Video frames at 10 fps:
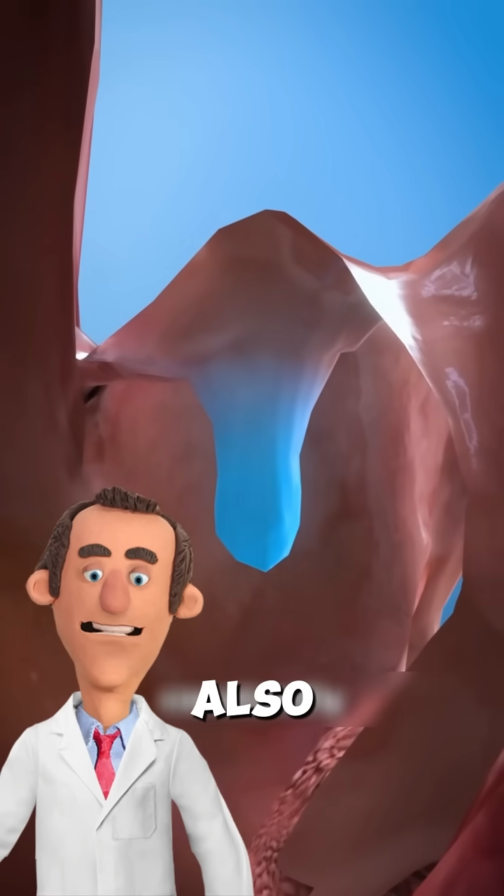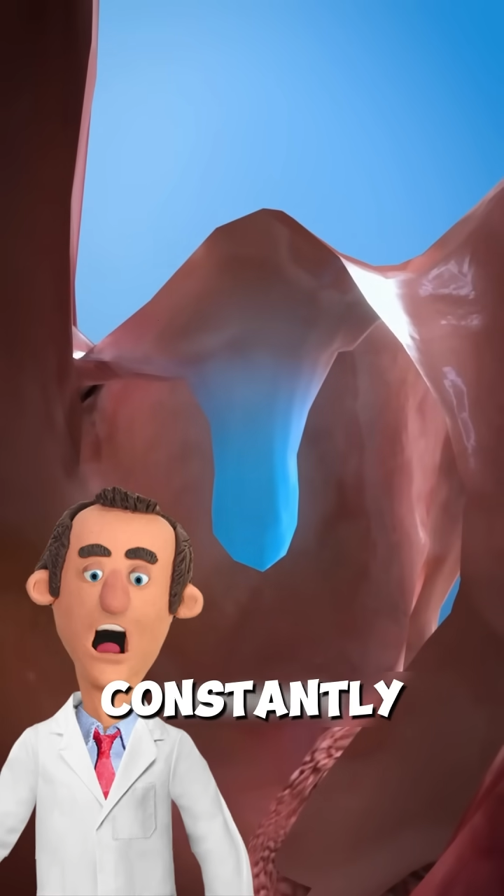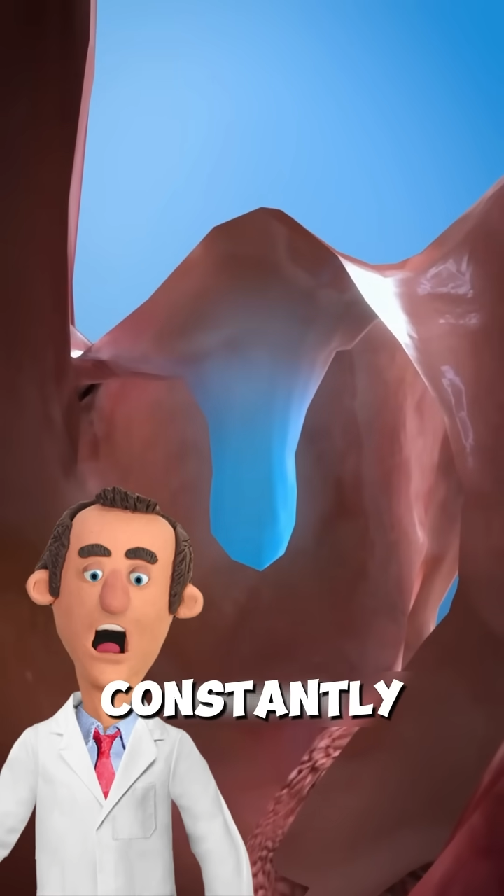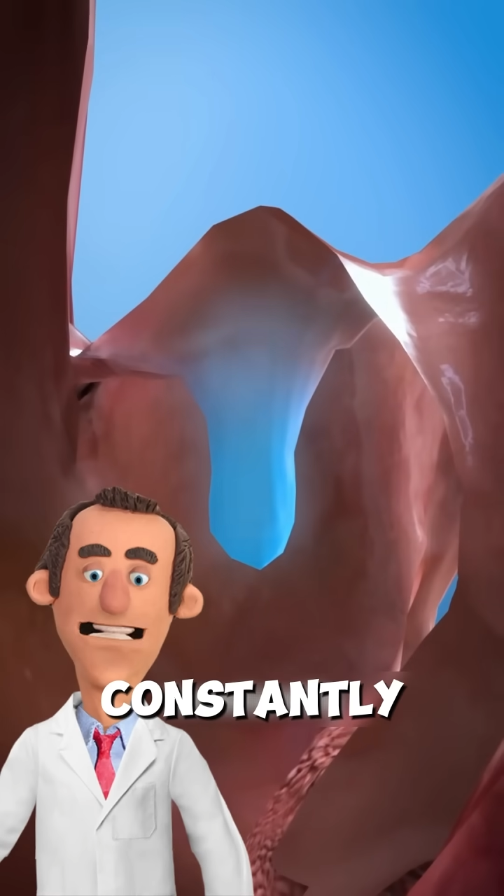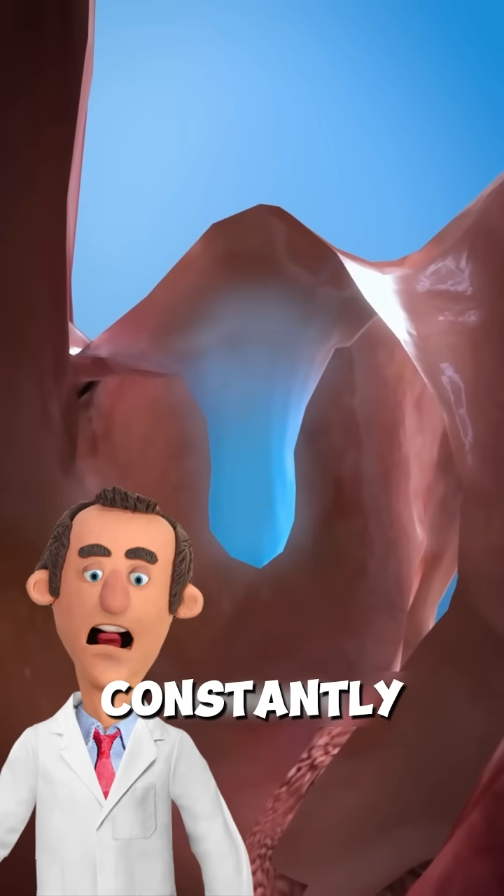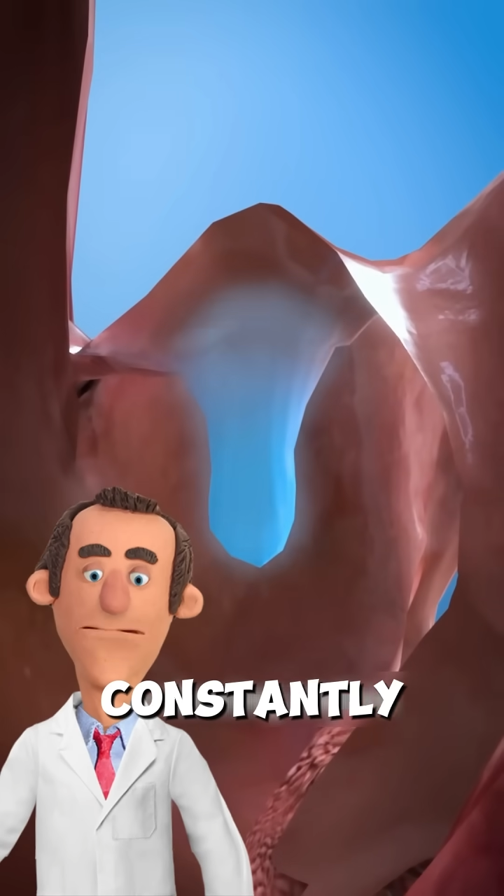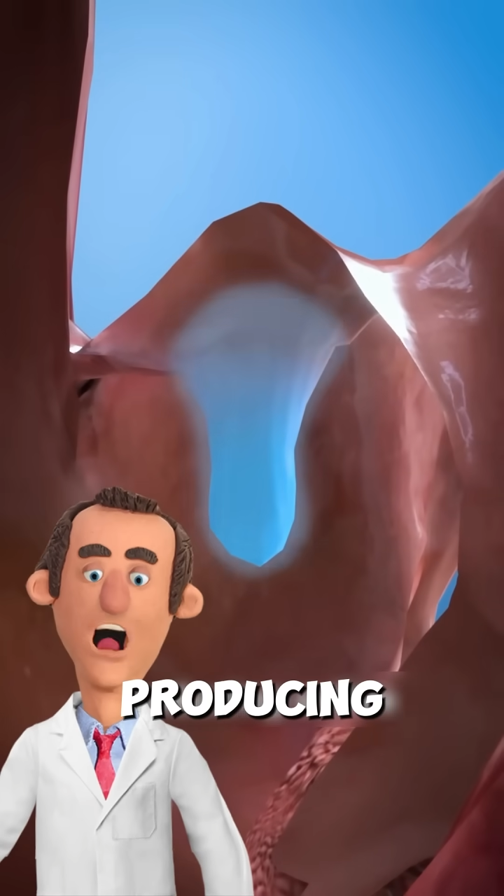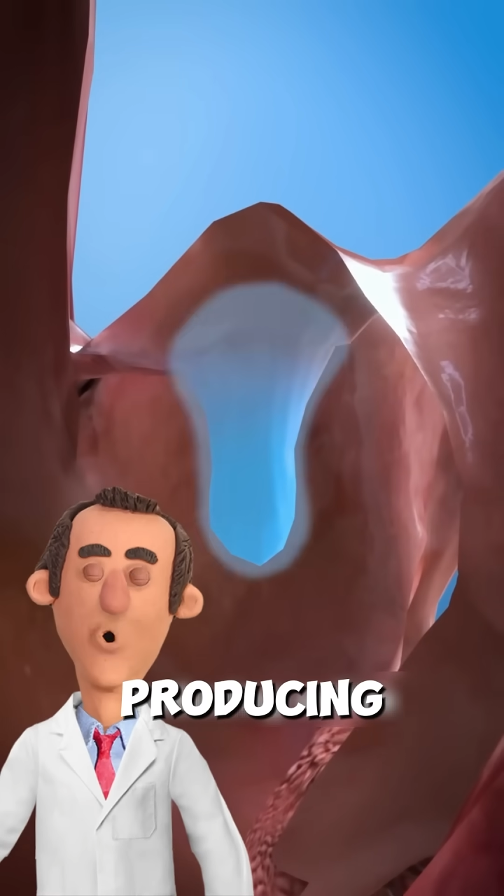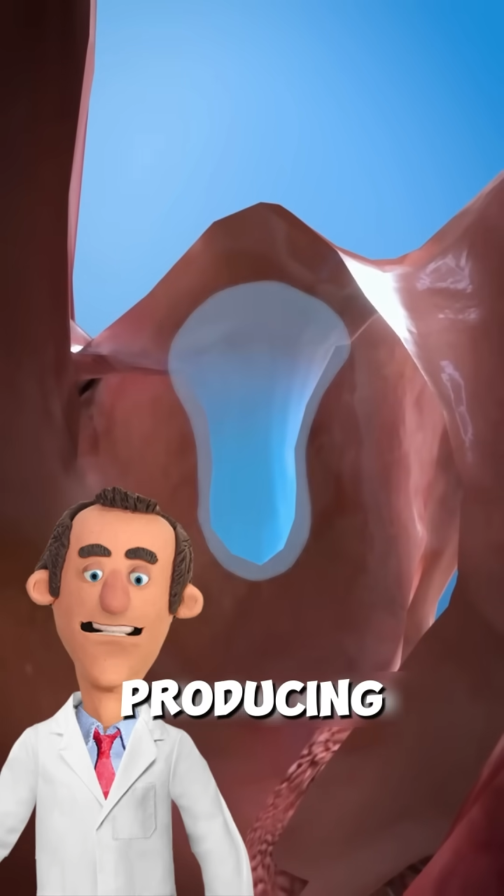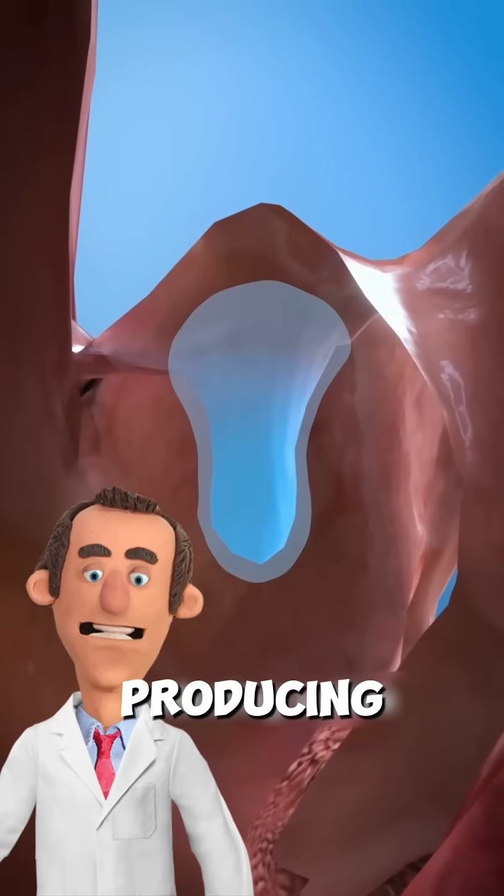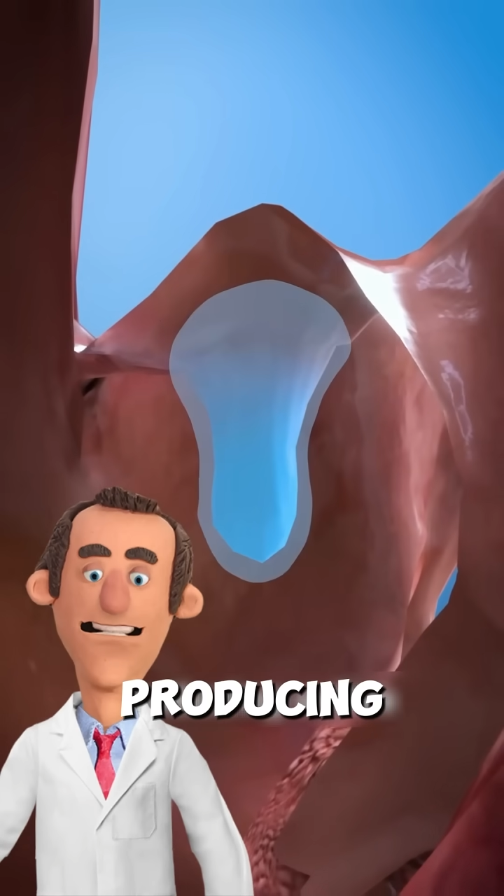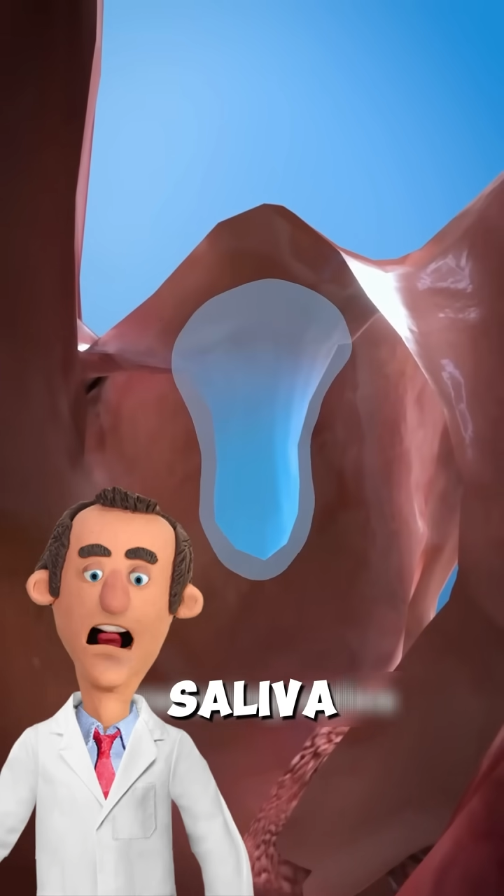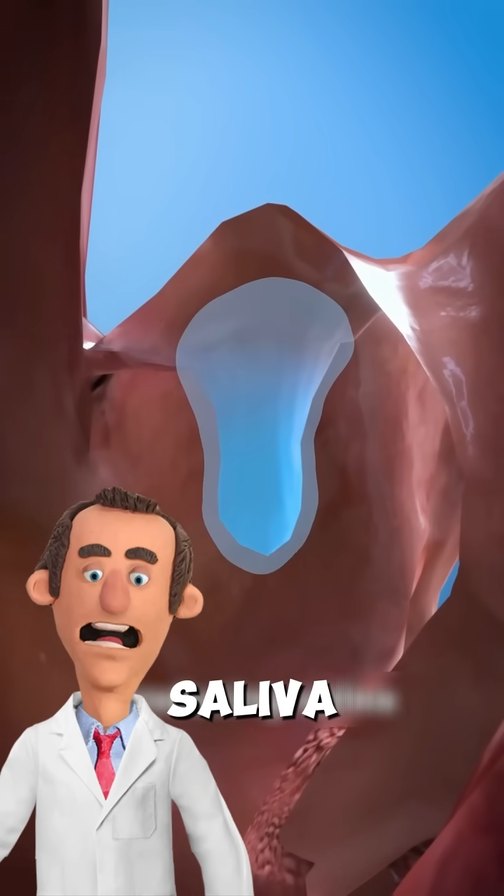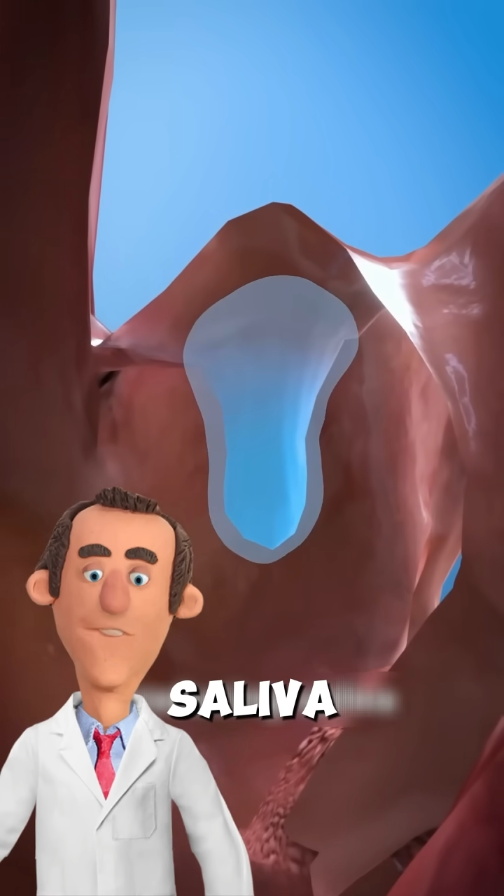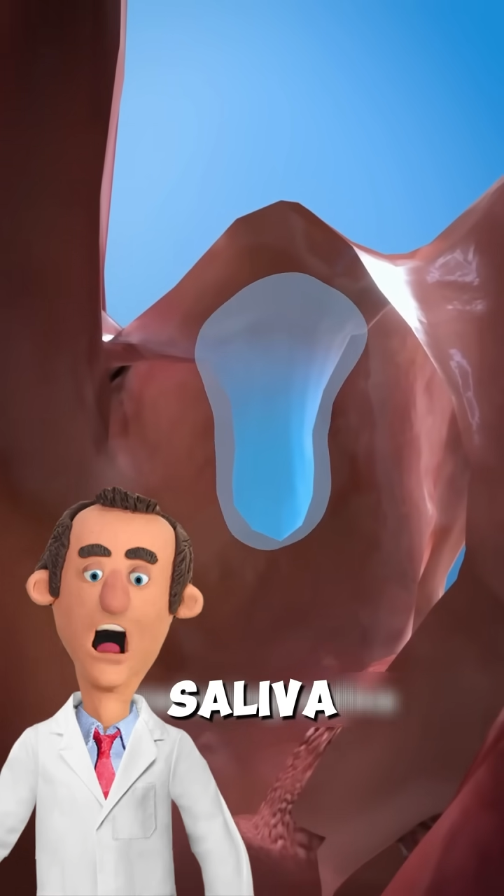constantly producing
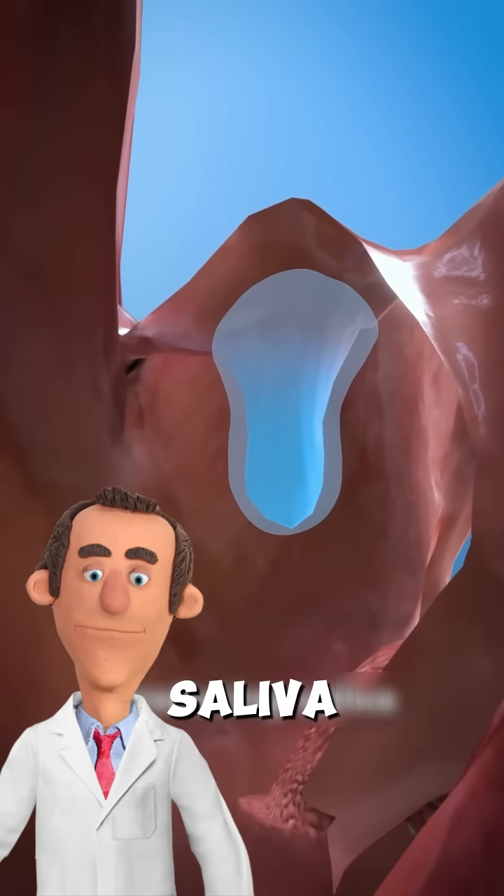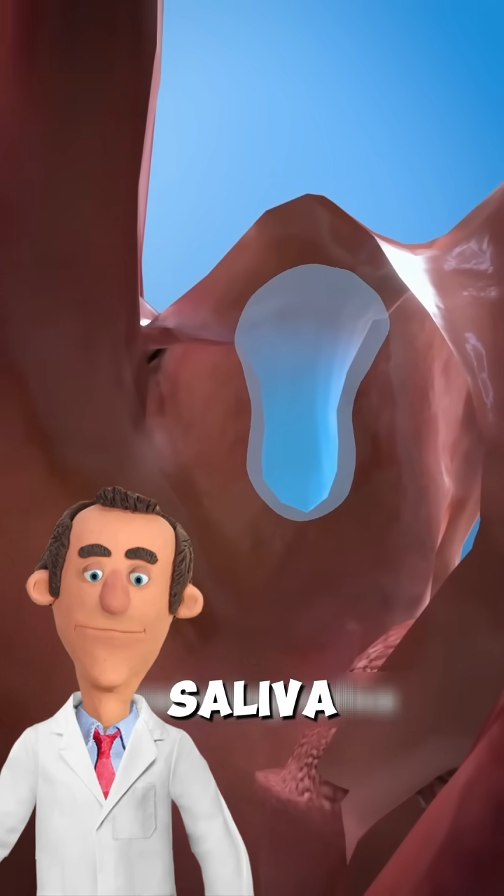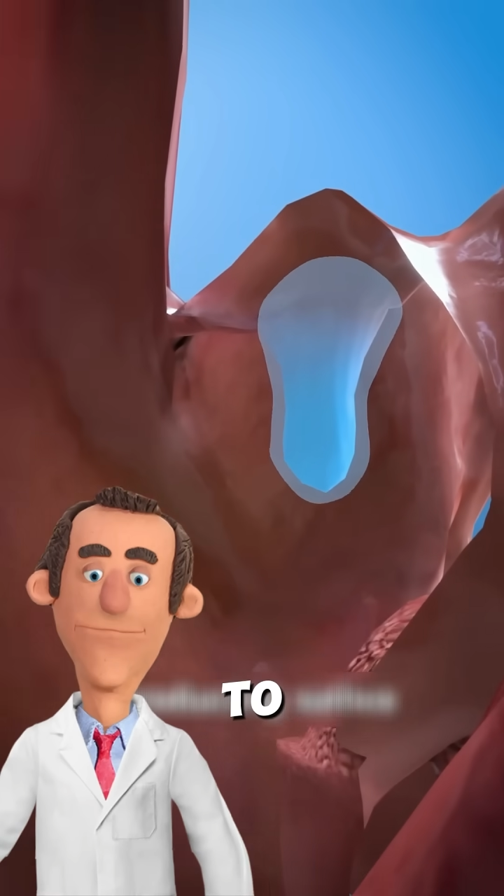saliva